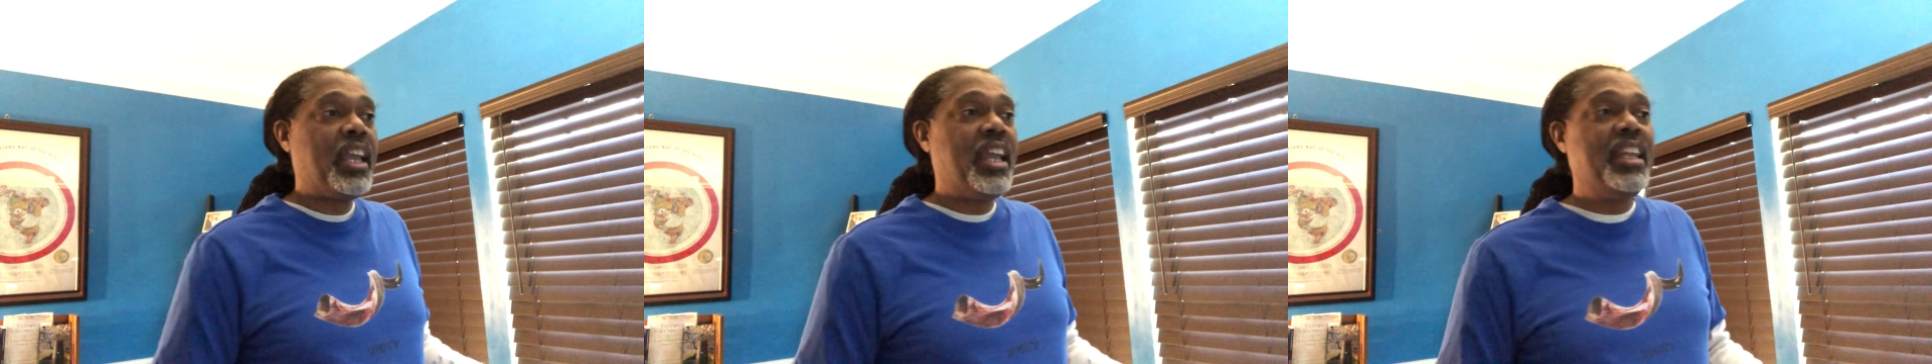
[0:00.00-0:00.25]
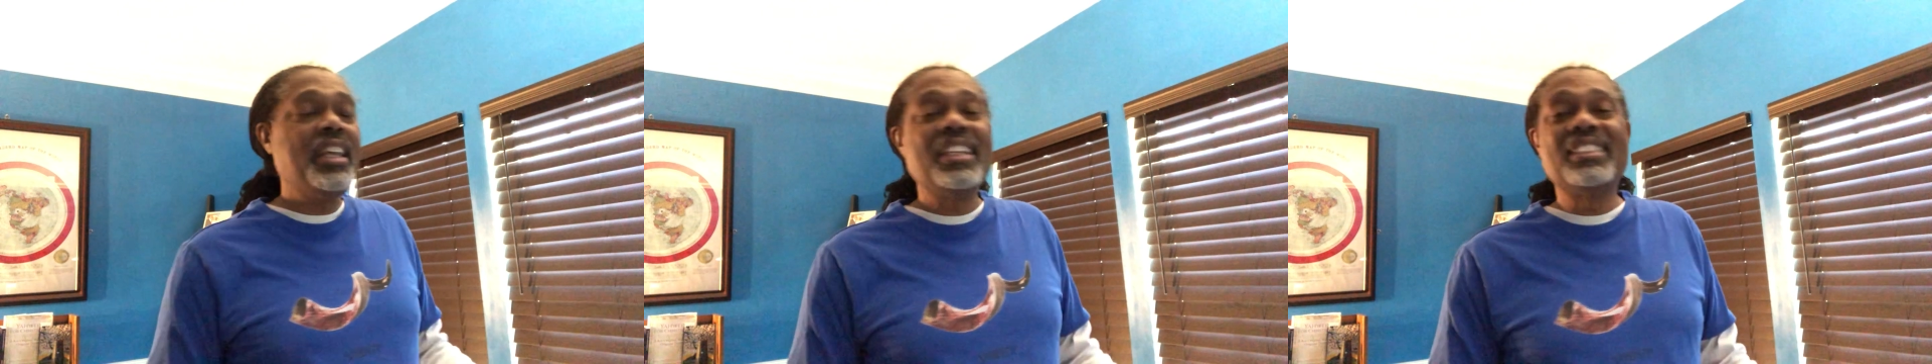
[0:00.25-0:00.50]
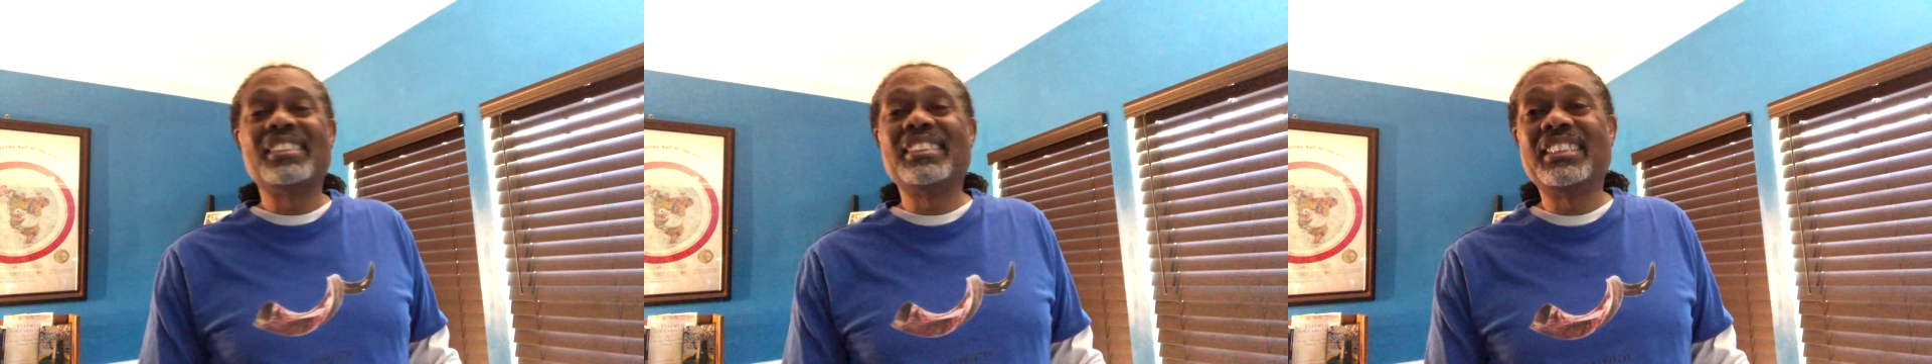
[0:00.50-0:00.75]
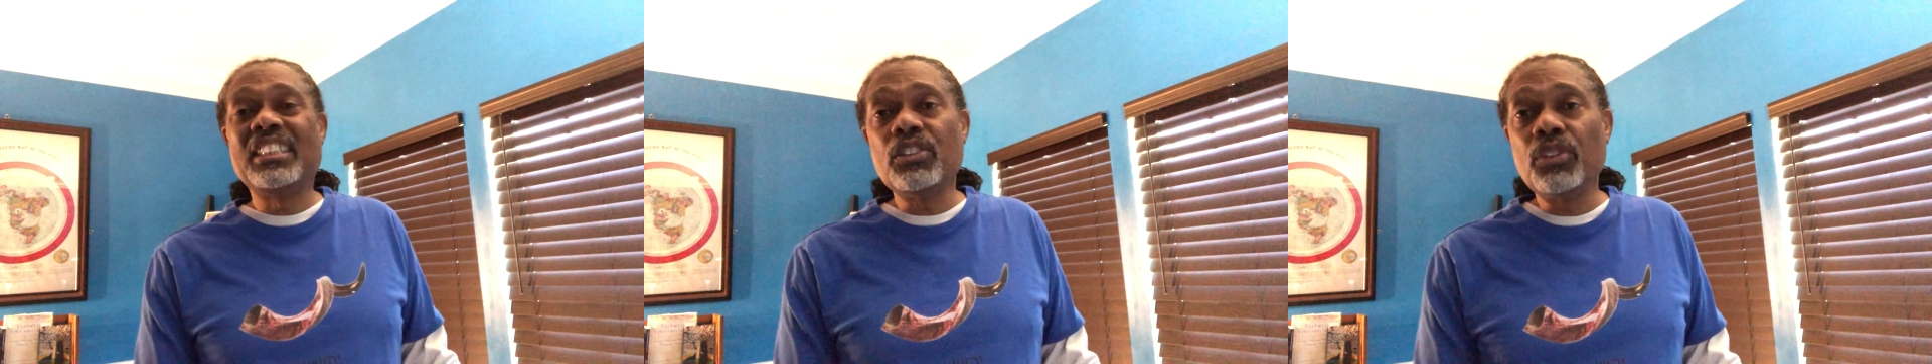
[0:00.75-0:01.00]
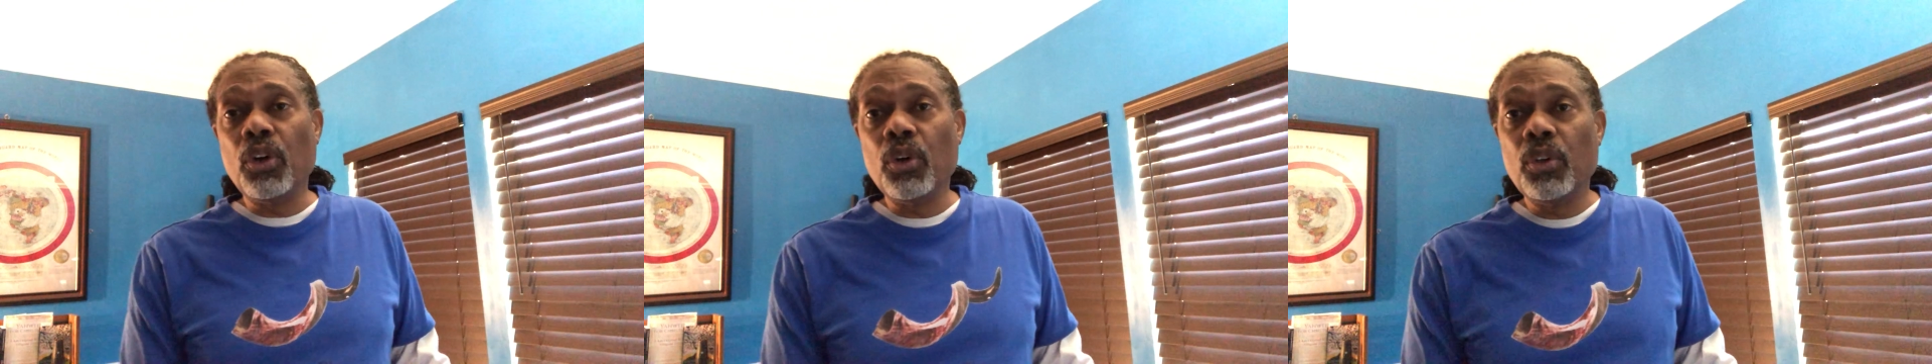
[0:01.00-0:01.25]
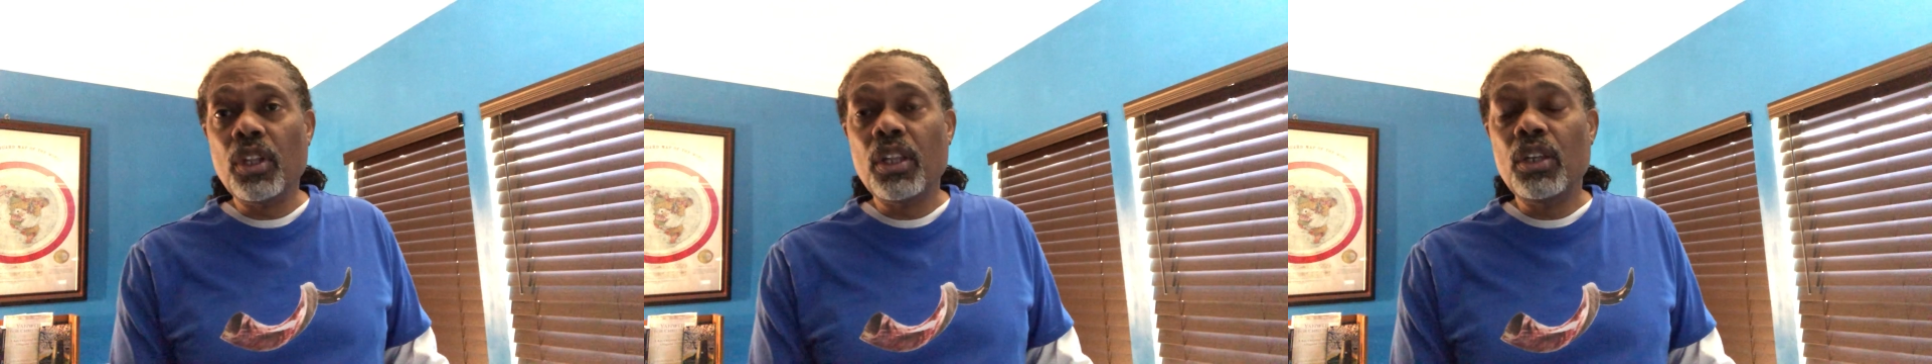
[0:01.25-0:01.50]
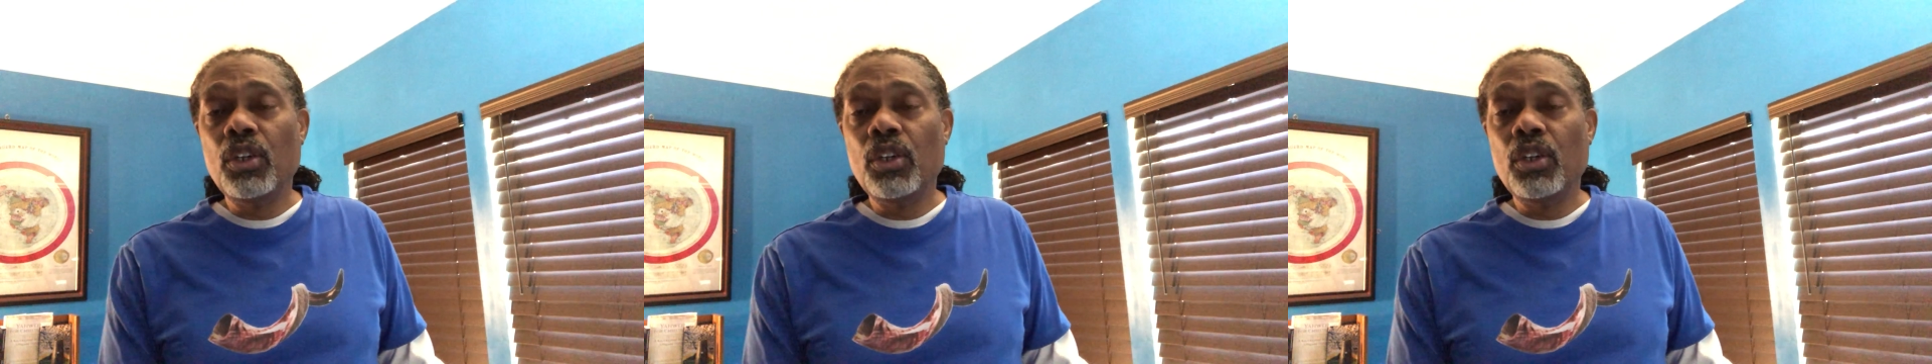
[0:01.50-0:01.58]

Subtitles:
and it is 0